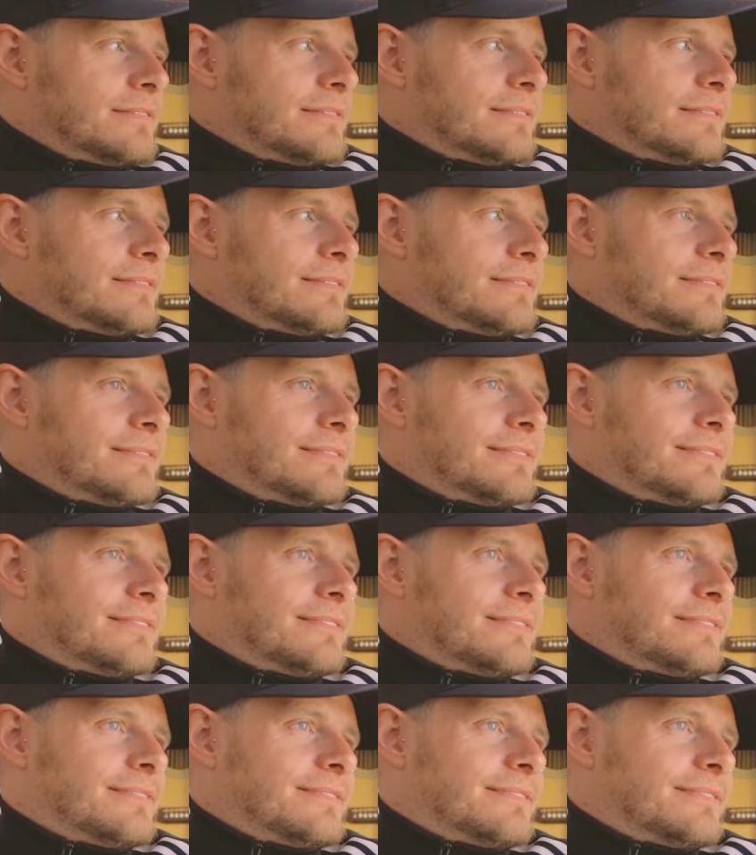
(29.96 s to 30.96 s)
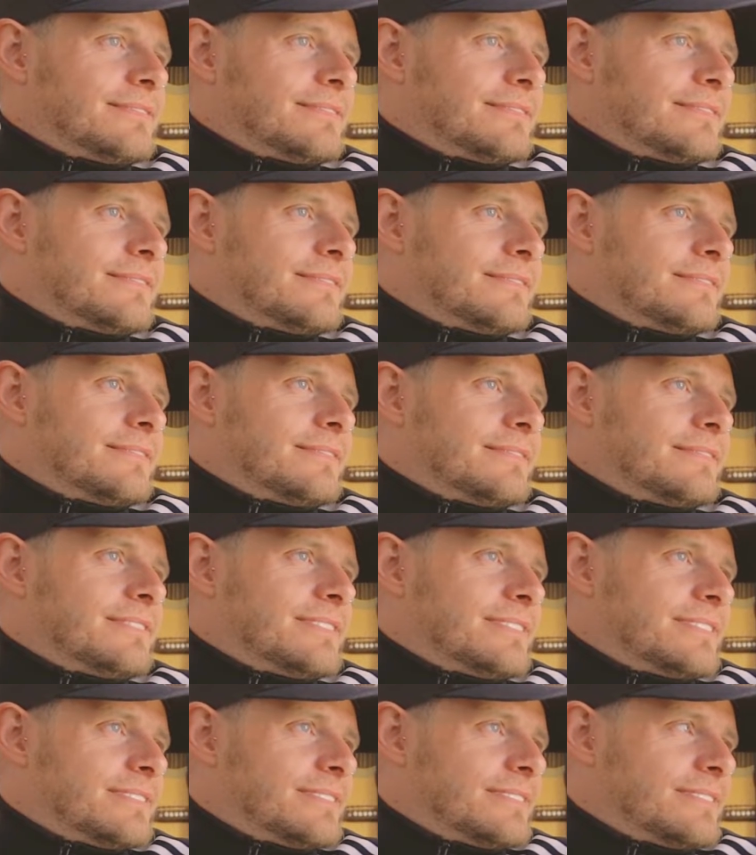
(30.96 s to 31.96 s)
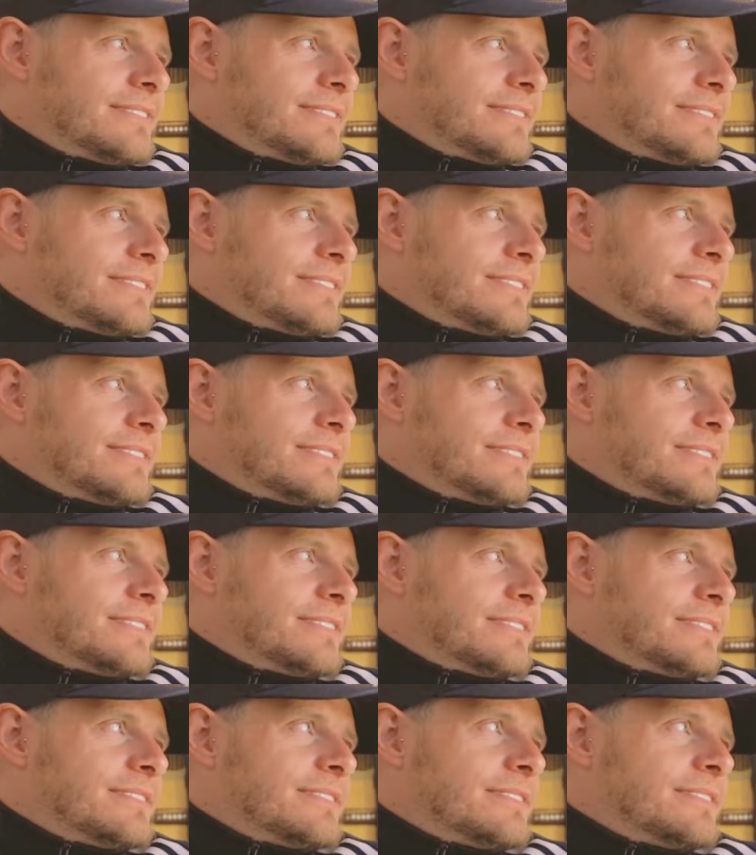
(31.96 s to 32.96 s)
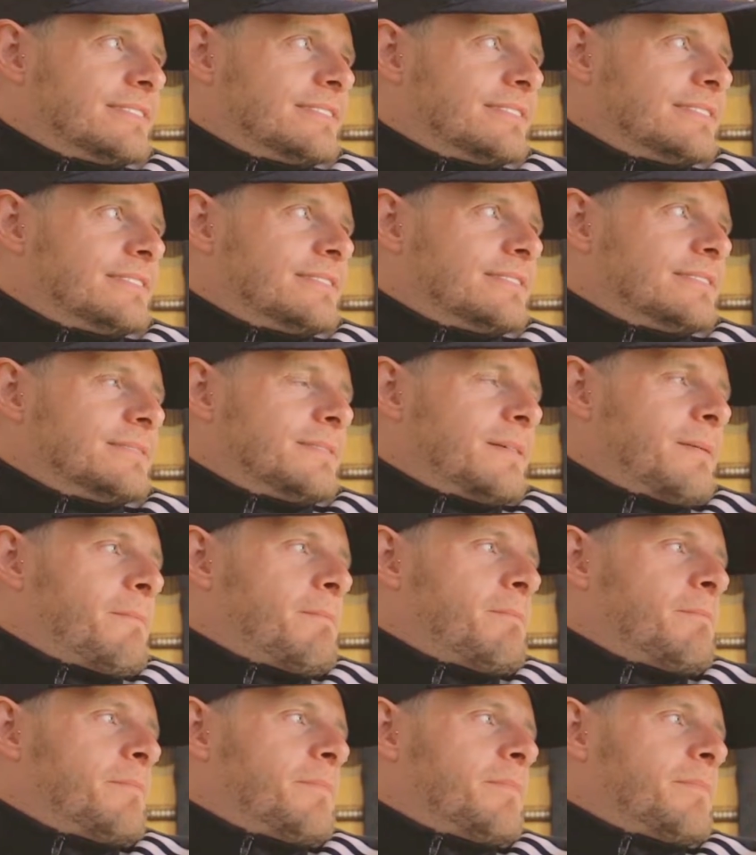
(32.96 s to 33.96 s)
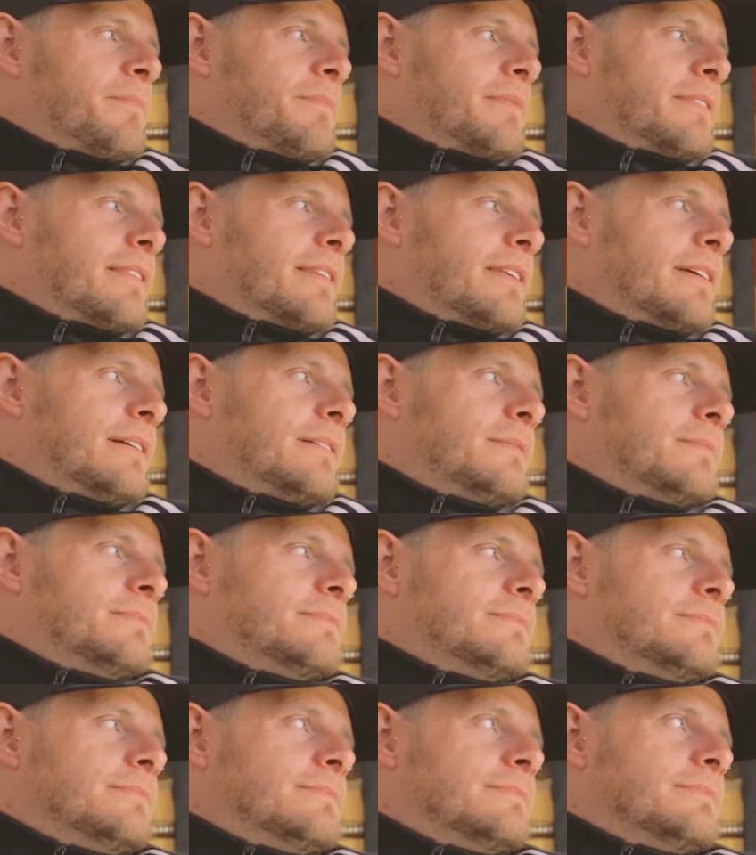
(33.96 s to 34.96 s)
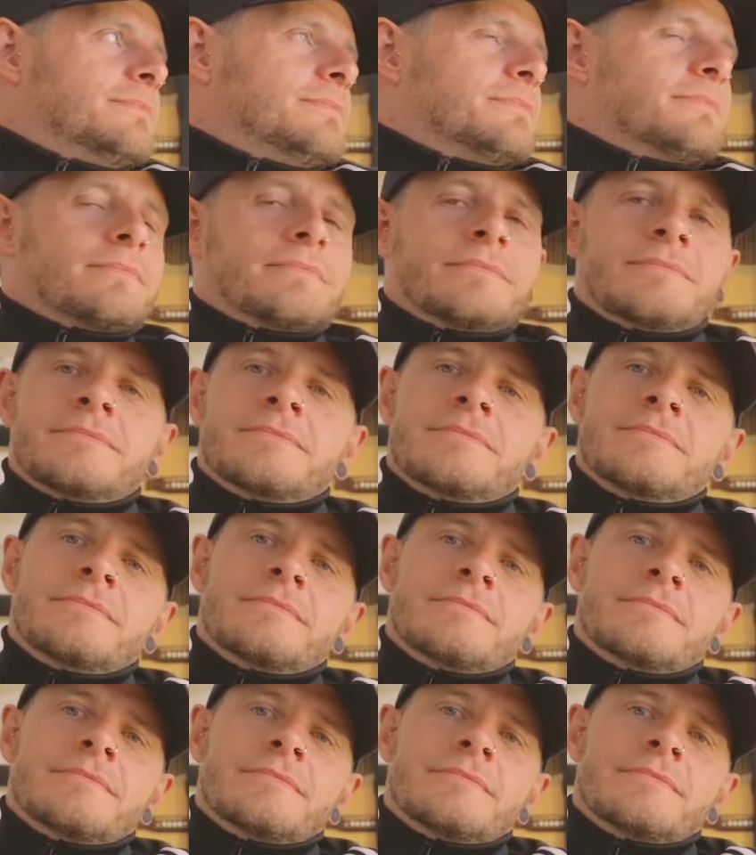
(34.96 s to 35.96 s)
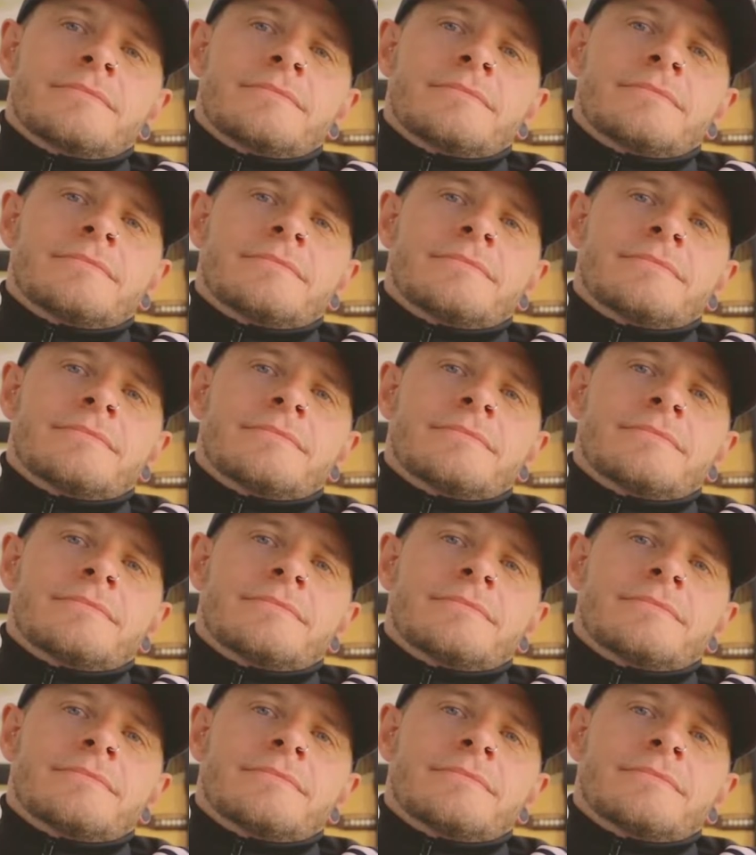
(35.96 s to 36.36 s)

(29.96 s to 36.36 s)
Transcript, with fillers: Okay. No, but you told me this is not a strong one, and I